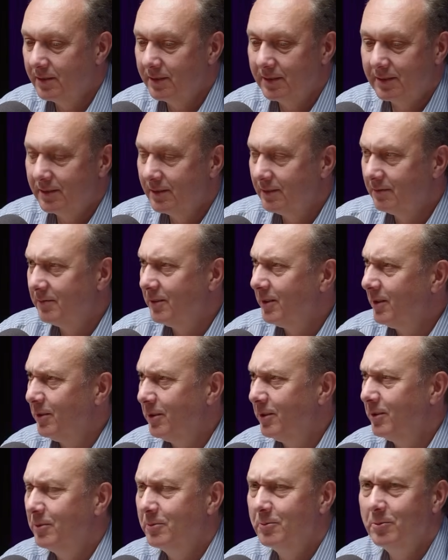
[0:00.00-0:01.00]

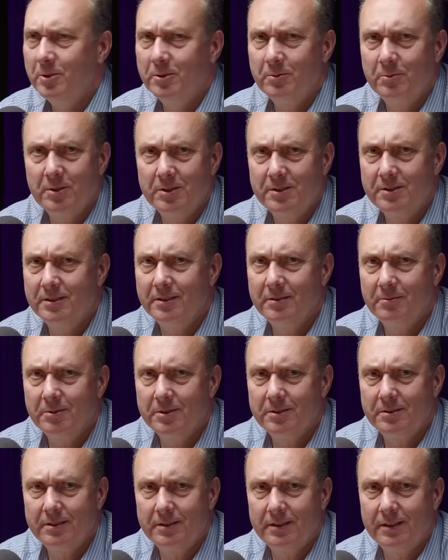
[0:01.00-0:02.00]
what's
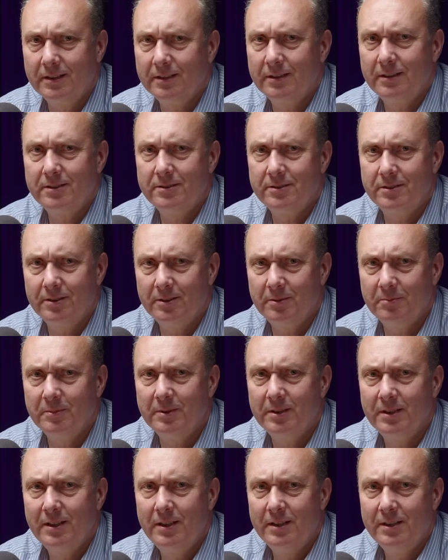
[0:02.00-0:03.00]
the English term?
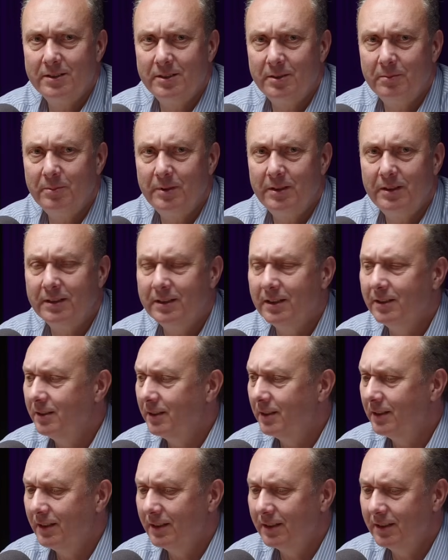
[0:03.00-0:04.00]
Simply
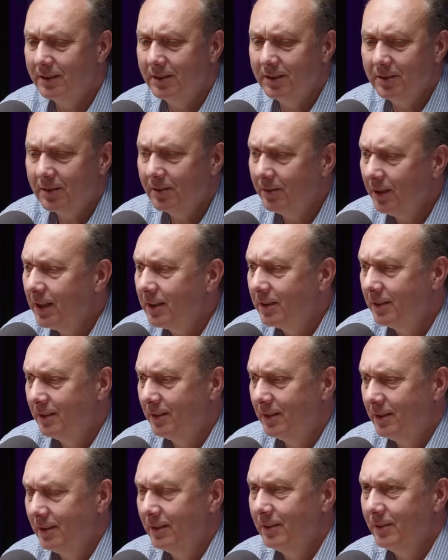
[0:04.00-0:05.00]
getting rid
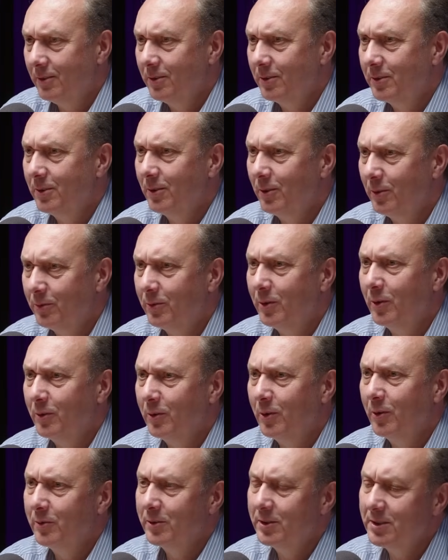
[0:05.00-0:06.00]

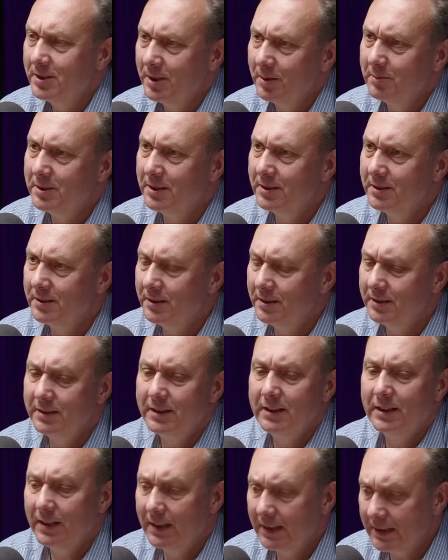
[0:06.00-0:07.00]
of the substances.
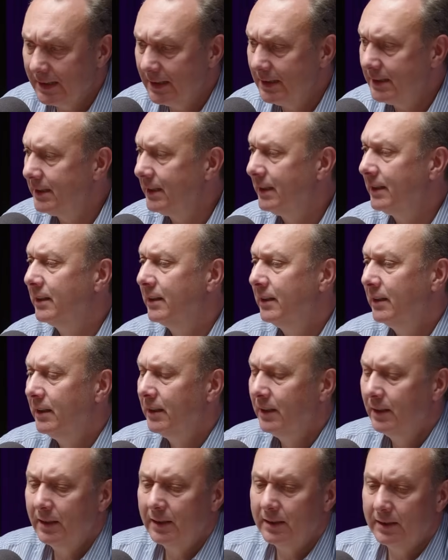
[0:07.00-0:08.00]
They are existing,
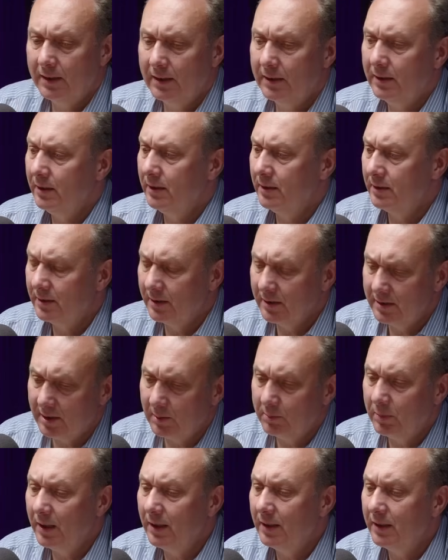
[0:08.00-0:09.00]
the
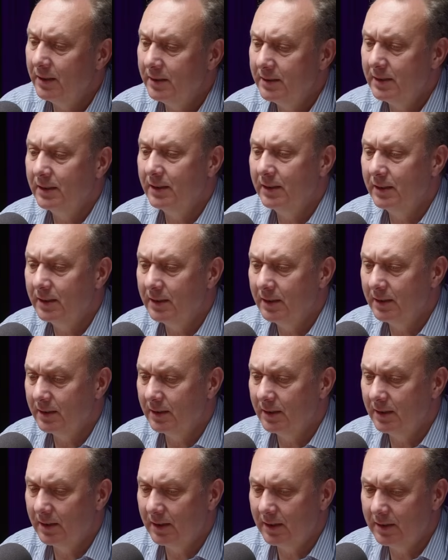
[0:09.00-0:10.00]
supply is
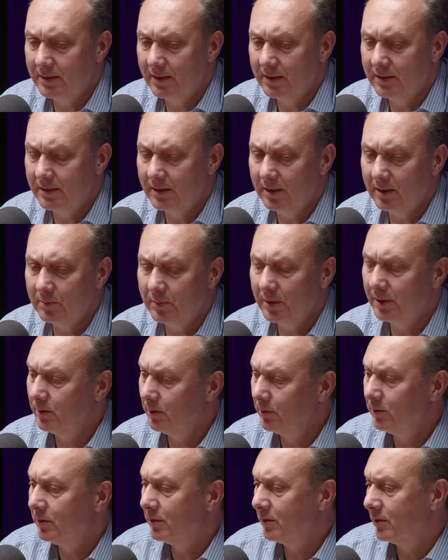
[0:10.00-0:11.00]
existing, but
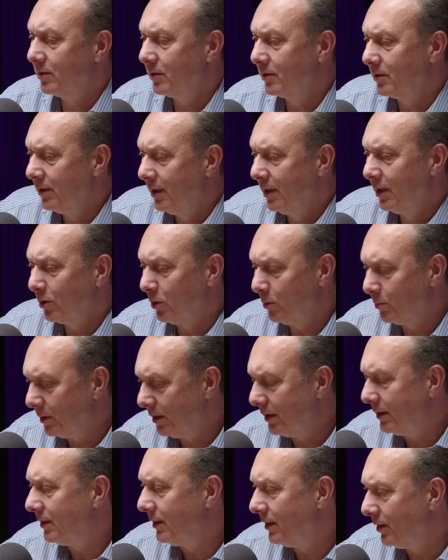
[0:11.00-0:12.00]

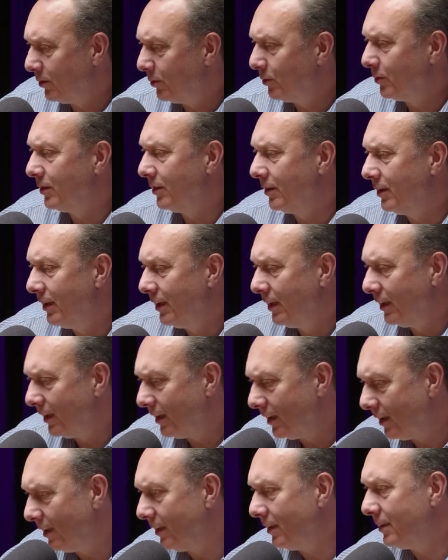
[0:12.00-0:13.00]
completely on the
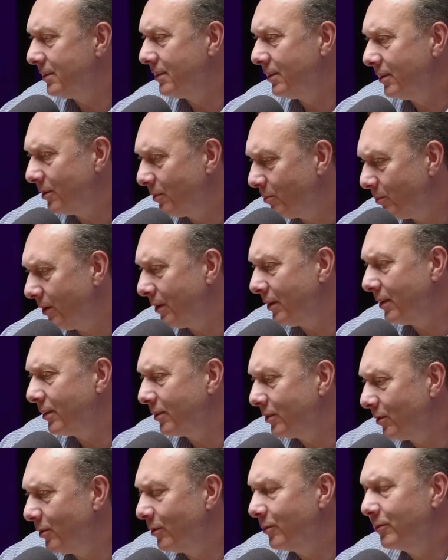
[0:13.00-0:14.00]
illicit
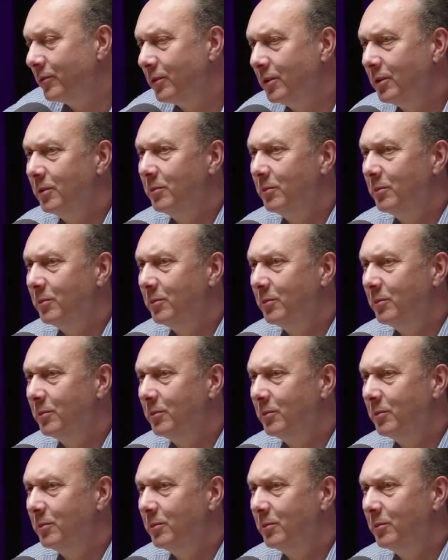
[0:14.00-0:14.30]
part of the